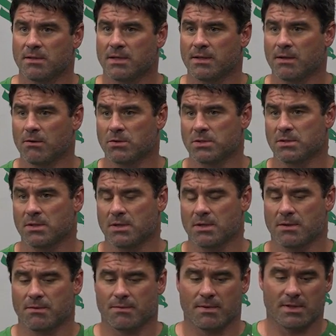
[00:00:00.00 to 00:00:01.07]
And there was
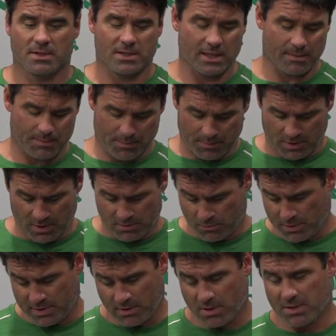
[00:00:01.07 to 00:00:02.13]
a chip
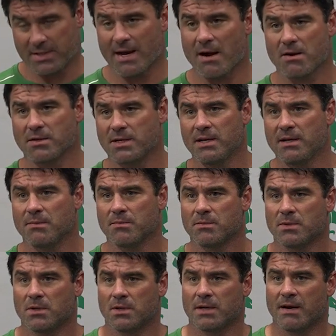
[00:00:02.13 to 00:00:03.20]
with our entire team
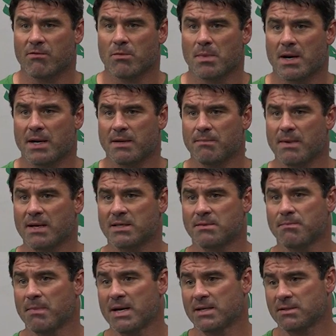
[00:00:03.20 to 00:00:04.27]
on everybody
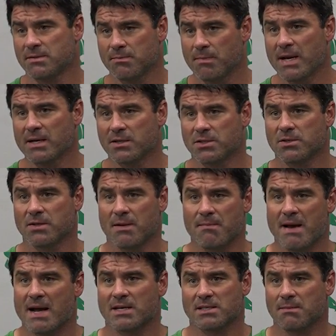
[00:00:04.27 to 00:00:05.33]
making sure they
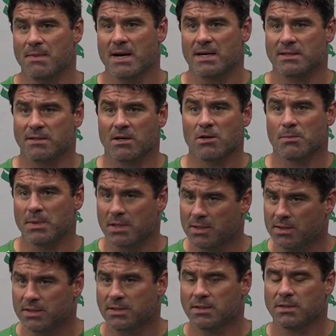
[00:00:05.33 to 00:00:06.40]
maximize their
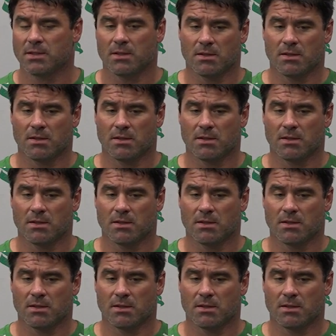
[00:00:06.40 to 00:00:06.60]
abilities